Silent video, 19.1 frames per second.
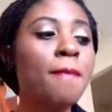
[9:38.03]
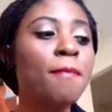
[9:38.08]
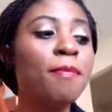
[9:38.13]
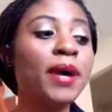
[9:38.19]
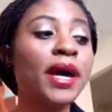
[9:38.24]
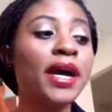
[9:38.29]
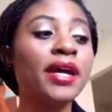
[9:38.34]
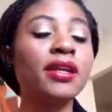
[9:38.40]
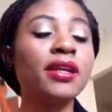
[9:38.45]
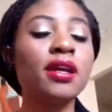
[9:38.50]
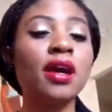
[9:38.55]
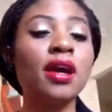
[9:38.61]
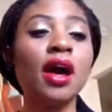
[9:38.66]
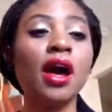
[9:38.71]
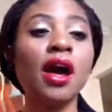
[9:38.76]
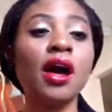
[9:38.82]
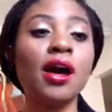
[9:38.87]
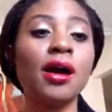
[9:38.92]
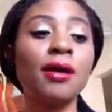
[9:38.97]
But
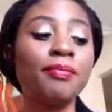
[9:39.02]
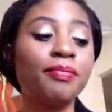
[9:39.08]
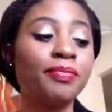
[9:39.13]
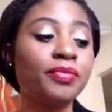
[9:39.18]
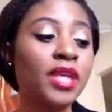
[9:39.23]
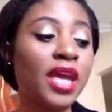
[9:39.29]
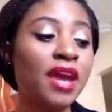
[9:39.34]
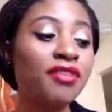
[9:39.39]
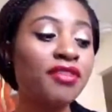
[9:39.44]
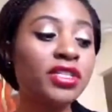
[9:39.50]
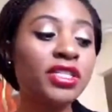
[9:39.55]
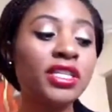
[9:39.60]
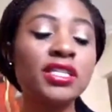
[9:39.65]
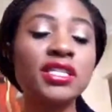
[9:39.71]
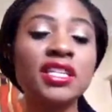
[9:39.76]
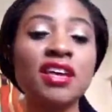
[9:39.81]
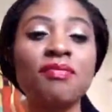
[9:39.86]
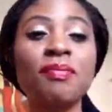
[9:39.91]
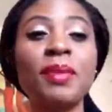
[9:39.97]
ever
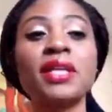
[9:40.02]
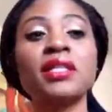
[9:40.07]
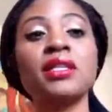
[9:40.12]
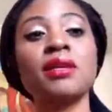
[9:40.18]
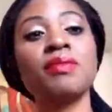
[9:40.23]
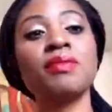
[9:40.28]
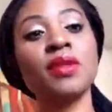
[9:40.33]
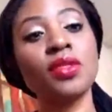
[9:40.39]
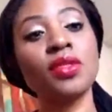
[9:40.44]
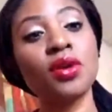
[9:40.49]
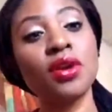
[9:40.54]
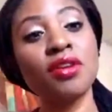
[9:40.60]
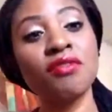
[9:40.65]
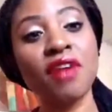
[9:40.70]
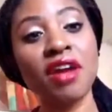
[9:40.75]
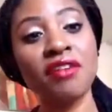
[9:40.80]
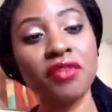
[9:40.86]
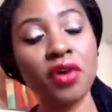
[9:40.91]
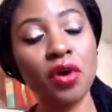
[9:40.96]
since I've picked up the
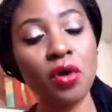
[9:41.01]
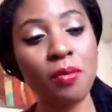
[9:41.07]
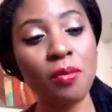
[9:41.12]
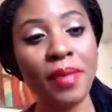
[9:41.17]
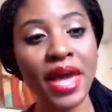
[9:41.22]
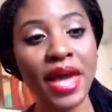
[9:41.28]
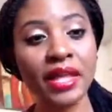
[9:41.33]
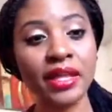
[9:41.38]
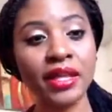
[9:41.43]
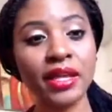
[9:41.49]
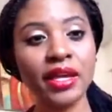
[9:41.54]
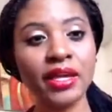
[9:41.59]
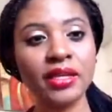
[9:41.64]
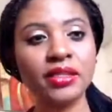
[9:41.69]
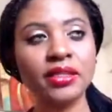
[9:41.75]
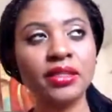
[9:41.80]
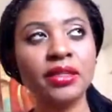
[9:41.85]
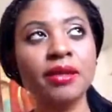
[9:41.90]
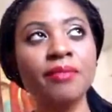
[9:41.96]
35O
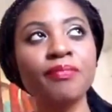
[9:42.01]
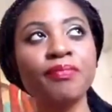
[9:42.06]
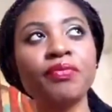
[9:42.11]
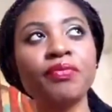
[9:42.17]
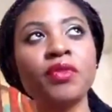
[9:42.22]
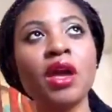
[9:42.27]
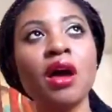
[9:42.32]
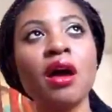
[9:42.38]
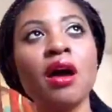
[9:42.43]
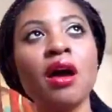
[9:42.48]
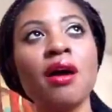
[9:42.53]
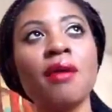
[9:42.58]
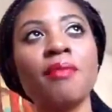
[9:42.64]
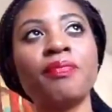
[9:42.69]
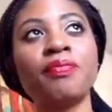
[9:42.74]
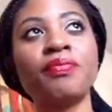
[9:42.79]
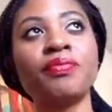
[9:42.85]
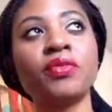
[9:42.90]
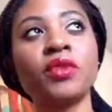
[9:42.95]
palette,
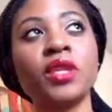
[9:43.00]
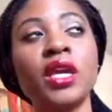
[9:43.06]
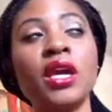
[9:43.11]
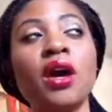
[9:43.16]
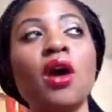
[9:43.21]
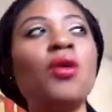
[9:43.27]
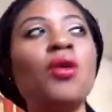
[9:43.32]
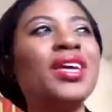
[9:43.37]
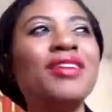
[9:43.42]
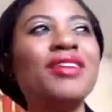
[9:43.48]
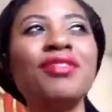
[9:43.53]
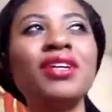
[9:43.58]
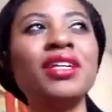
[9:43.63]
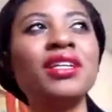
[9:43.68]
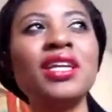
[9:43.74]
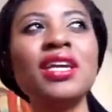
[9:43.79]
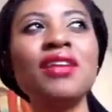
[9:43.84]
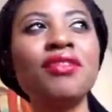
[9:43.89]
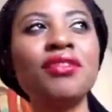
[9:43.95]
oh,
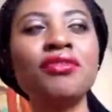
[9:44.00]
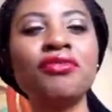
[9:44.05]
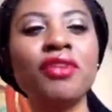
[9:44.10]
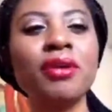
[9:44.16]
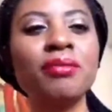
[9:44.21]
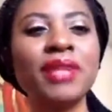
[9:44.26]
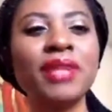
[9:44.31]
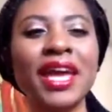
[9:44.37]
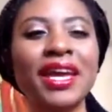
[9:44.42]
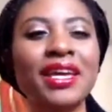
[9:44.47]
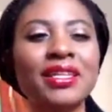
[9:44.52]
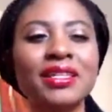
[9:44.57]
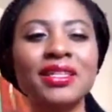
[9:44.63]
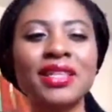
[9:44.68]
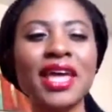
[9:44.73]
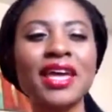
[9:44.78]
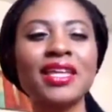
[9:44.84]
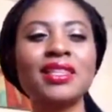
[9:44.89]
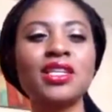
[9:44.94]
even from like
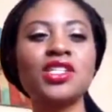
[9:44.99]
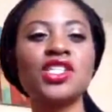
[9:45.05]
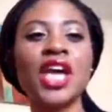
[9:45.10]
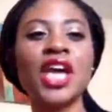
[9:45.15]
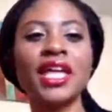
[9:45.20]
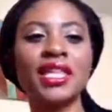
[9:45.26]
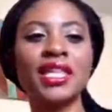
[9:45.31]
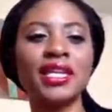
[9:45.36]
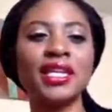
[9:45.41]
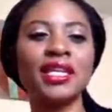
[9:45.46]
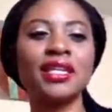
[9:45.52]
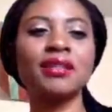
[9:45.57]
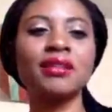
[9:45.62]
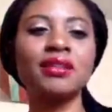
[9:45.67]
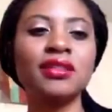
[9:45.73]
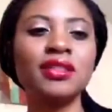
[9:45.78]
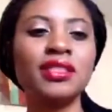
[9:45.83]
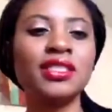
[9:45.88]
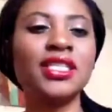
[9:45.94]
the
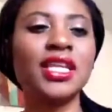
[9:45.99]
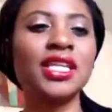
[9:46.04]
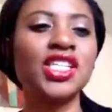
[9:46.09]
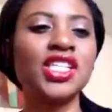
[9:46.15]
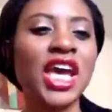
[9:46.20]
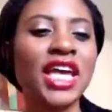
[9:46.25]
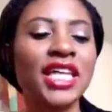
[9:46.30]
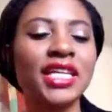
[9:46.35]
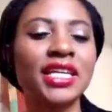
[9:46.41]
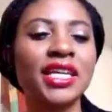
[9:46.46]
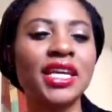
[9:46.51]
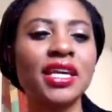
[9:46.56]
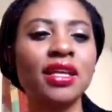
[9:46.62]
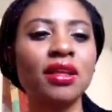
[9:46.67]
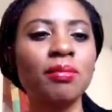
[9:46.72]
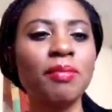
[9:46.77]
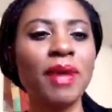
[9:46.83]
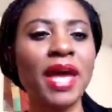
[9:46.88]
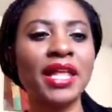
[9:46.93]
Jaclyn
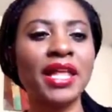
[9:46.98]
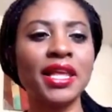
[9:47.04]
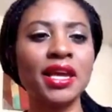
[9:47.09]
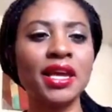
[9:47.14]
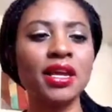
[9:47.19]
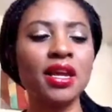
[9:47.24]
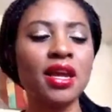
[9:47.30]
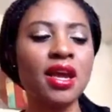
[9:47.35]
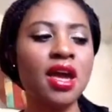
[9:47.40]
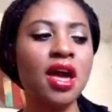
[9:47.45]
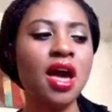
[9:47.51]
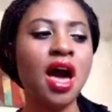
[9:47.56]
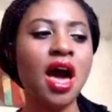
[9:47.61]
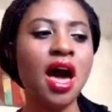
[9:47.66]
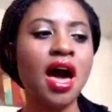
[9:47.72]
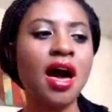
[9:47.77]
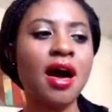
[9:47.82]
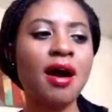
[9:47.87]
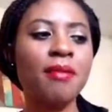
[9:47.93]
Hill palette,
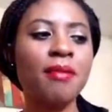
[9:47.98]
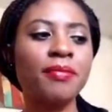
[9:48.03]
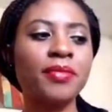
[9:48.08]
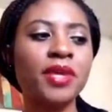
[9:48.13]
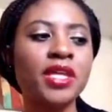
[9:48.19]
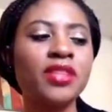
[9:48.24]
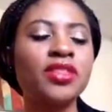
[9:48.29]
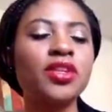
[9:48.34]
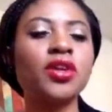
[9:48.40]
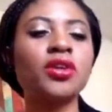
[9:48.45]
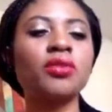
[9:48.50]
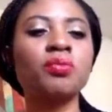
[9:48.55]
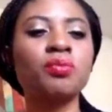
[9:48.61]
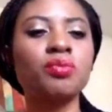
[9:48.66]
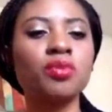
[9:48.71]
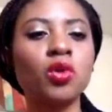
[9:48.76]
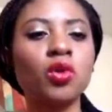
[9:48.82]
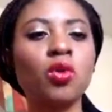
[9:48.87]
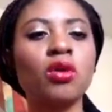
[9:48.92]

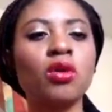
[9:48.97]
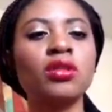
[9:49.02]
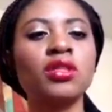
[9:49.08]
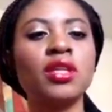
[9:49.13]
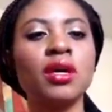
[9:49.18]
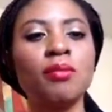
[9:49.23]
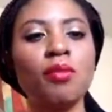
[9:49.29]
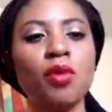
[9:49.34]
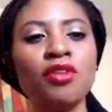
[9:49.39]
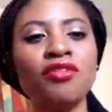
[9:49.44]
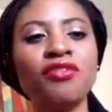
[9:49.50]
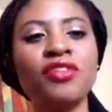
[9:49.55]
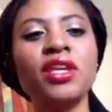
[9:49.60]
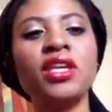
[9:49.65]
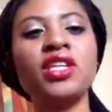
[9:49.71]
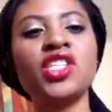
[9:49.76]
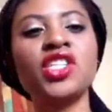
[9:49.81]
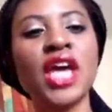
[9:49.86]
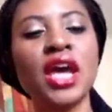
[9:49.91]
the
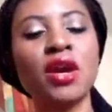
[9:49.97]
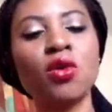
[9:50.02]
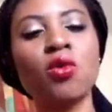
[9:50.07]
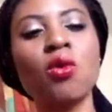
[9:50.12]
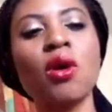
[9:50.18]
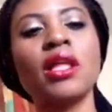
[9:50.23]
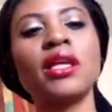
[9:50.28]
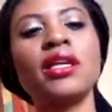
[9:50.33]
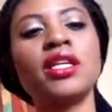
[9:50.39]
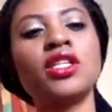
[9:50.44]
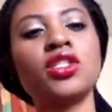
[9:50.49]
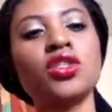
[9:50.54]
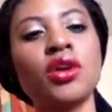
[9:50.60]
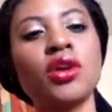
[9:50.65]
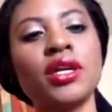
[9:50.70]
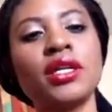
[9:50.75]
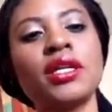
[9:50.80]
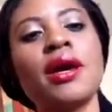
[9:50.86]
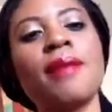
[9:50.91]
Morphe shadow quality
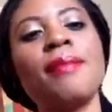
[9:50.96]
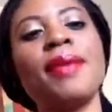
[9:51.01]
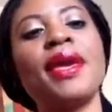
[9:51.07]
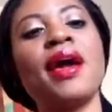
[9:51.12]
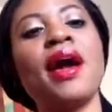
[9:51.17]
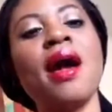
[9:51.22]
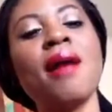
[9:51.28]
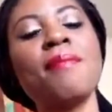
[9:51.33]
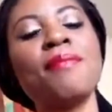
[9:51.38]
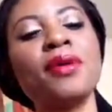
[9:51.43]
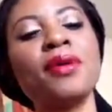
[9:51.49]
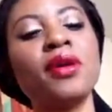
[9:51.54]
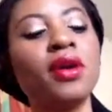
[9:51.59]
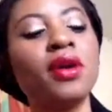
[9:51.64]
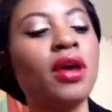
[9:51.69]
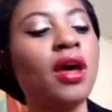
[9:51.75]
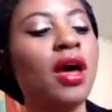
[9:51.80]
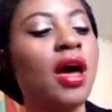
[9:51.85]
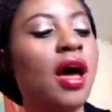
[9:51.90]
started coming up.
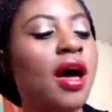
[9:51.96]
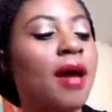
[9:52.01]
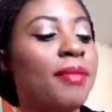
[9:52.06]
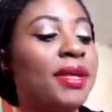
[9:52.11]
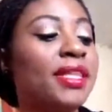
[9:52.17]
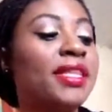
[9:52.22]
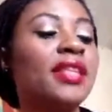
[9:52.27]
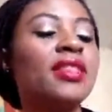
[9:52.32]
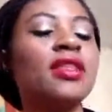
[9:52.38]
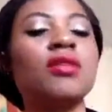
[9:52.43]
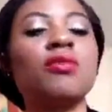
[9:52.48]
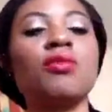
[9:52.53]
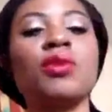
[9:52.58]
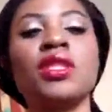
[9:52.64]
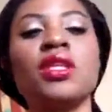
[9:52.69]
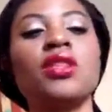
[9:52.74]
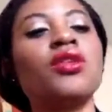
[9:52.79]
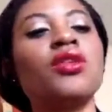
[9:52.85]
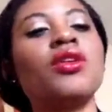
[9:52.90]
And then
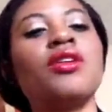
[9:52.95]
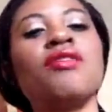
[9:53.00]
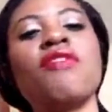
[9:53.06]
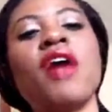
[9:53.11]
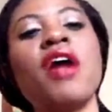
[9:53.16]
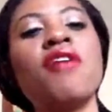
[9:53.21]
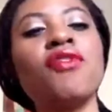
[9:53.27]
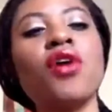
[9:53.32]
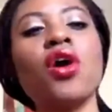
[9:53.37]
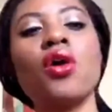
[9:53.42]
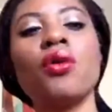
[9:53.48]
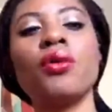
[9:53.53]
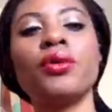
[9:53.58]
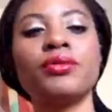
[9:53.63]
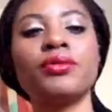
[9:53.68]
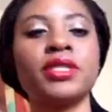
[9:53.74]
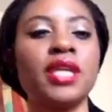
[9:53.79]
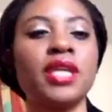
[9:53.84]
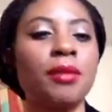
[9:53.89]
with the 35O,
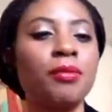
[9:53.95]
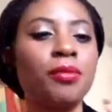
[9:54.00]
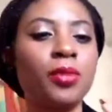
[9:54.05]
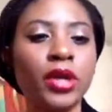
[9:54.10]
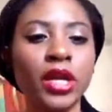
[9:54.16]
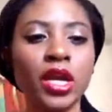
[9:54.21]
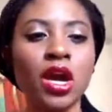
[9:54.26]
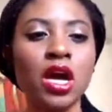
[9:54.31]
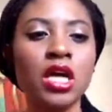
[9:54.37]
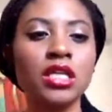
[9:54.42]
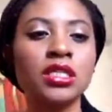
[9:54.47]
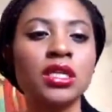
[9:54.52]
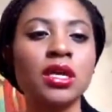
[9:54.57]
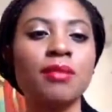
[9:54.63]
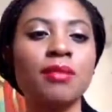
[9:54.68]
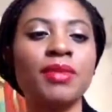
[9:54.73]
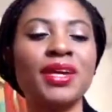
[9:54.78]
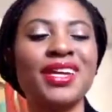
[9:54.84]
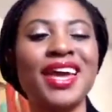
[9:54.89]
it was like pretty
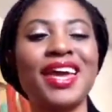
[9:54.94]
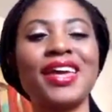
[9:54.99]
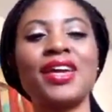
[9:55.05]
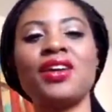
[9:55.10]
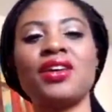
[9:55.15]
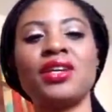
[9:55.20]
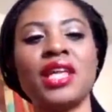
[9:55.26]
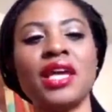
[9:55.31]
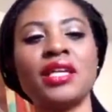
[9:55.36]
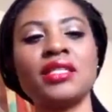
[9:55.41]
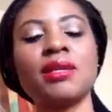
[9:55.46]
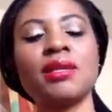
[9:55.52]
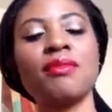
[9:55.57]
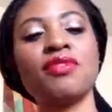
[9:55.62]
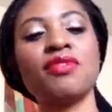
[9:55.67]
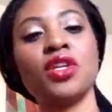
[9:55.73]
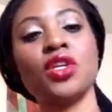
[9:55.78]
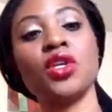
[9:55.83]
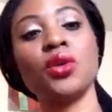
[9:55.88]
awesome. And I hear like some
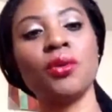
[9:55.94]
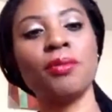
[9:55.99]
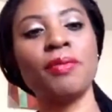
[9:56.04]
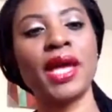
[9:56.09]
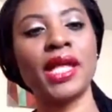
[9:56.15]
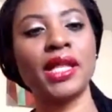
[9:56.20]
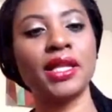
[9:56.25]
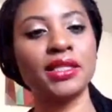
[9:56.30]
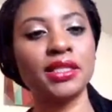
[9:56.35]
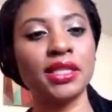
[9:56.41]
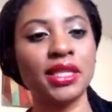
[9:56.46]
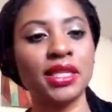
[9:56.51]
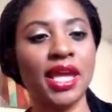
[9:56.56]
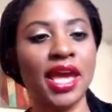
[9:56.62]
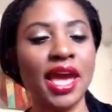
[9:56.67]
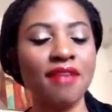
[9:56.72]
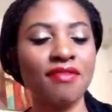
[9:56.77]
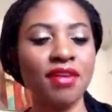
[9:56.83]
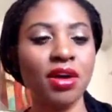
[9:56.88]
of the newer palettes that they
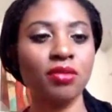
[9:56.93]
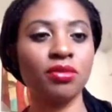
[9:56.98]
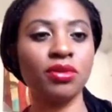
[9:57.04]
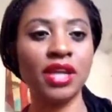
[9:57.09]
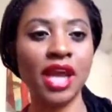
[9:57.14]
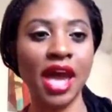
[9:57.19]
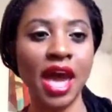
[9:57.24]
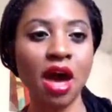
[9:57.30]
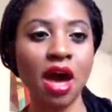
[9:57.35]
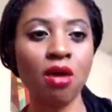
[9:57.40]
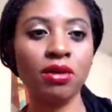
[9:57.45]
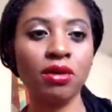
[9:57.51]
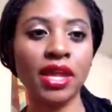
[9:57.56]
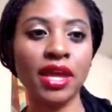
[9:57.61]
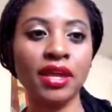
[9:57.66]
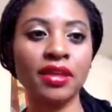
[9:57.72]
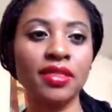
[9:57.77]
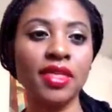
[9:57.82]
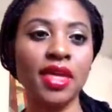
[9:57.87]
have out now,
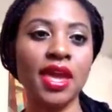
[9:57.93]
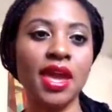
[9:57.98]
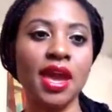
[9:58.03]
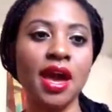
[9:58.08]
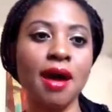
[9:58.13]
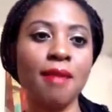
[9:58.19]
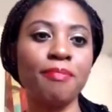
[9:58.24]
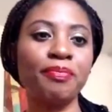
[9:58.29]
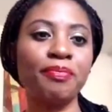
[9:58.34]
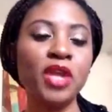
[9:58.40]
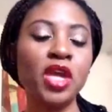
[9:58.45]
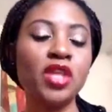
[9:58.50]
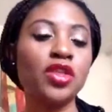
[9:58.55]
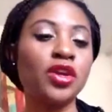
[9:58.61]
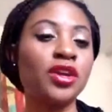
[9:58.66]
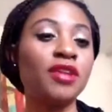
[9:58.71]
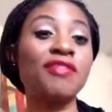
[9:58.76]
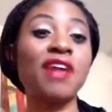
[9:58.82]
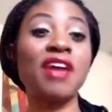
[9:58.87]
like the
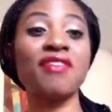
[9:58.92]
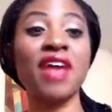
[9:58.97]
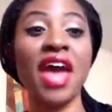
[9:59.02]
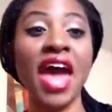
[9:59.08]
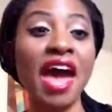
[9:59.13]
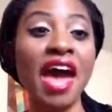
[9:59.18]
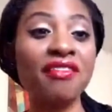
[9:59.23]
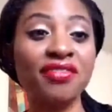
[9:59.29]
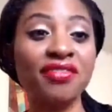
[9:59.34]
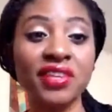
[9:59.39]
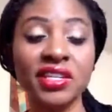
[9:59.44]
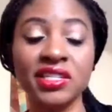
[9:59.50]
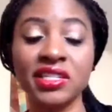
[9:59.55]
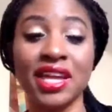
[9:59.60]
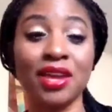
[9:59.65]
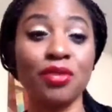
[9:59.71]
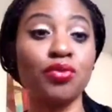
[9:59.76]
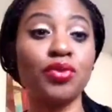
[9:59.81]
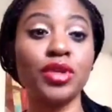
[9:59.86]
35F is
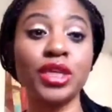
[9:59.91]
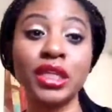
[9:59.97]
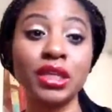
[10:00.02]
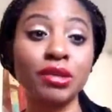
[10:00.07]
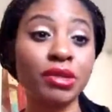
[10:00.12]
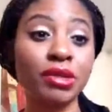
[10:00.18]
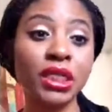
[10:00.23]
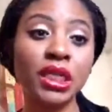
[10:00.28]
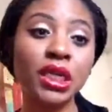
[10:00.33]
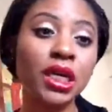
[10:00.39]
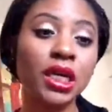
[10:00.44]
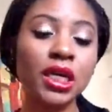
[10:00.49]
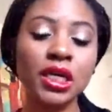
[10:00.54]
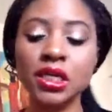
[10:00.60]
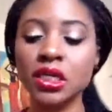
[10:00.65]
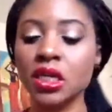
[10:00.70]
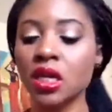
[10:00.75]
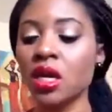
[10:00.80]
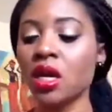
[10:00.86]
like really, really good.